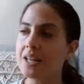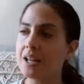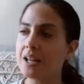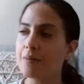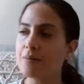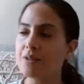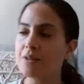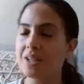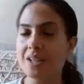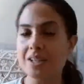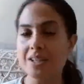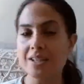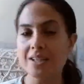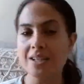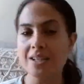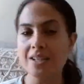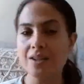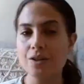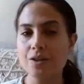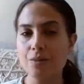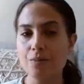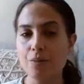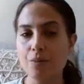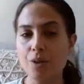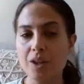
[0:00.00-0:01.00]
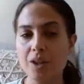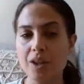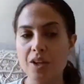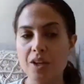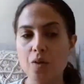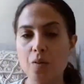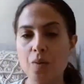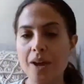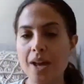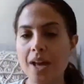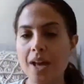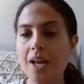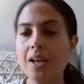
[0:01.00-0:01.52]
him distant or pulling
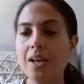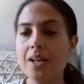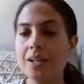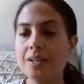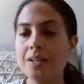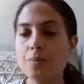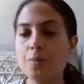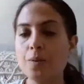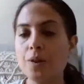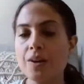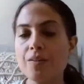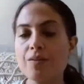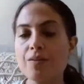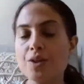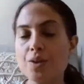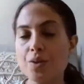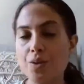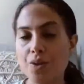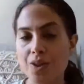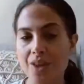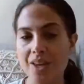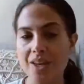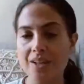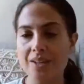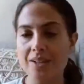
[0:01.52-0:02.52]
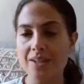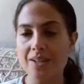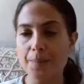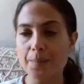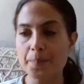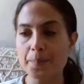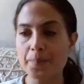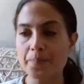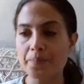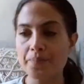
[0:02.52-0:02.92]
away, it's one of two things.